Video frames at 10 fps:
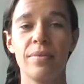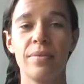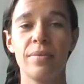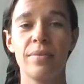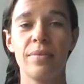
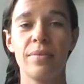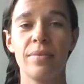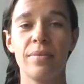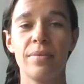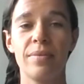
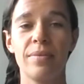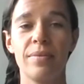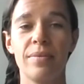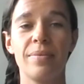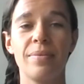
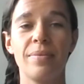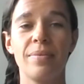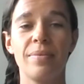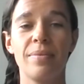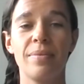
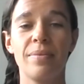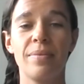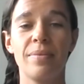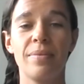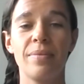
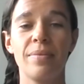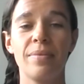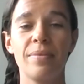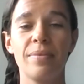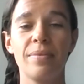
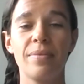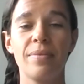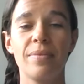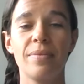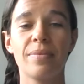
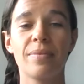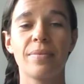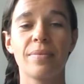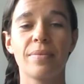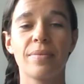
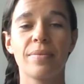[no speech]